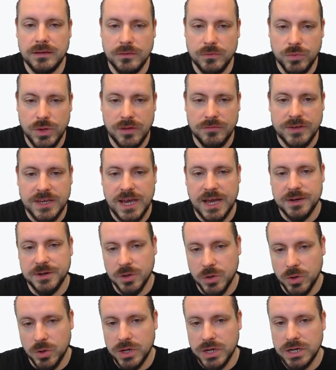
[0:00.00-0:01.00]
We have
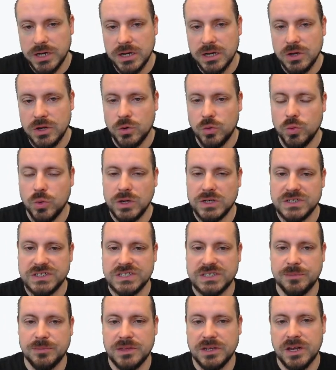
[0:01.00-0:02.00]
category, which is
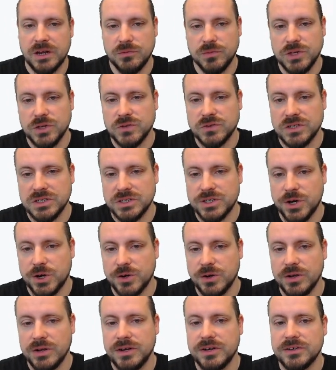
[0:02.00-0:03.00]
something that we use
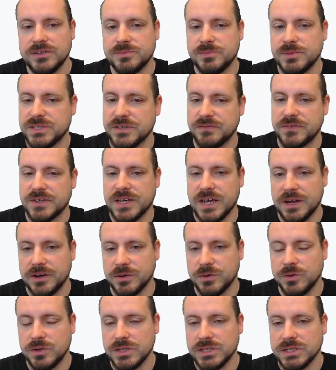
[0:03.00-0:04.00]
internally. There are specific
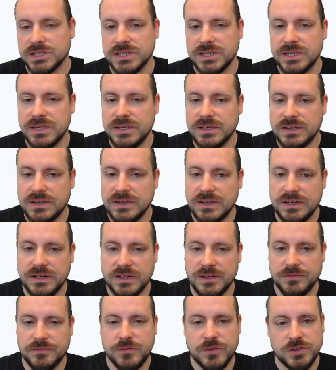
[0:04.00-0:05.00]
categories
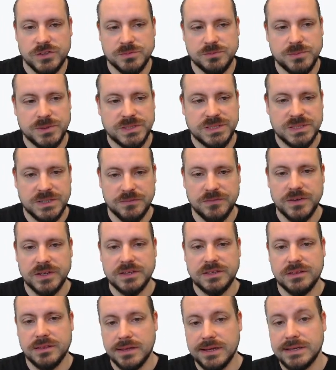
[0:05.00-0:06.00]
for specific
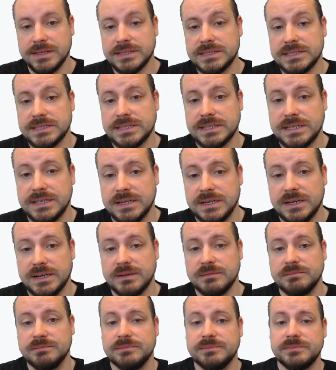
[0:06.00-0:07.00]
things.
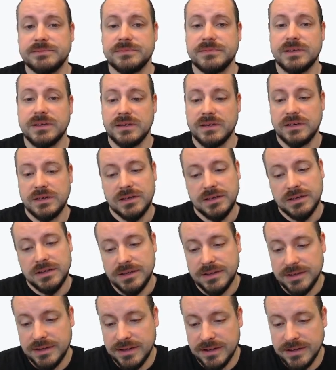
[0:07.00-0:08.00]

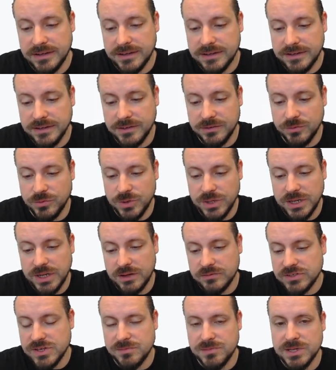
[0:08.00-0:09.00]
Like we
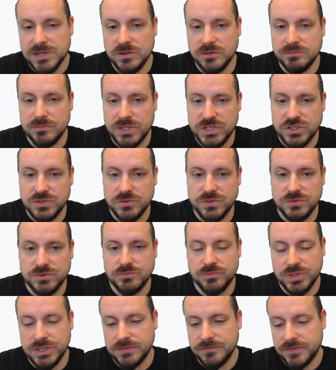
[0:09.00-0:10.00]
have something called missions
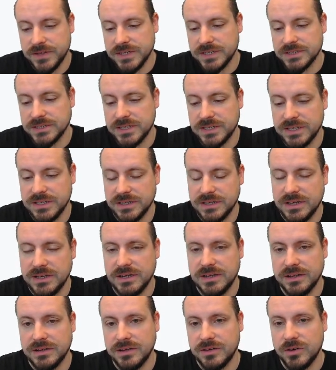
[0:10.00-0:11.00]
briefings, and
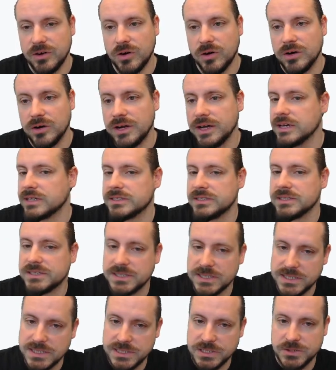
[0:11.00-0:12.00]
there are exits
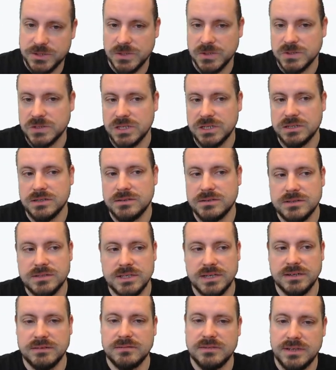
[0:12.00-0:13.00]
and intros, and
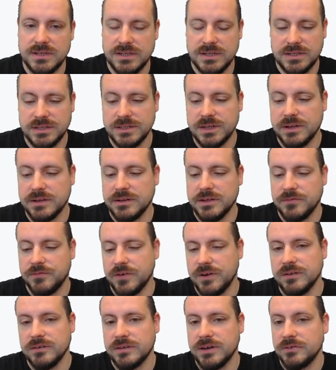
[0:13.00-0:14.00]
yeah,
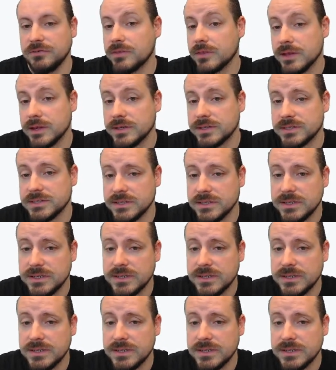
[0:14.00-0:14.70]
different things.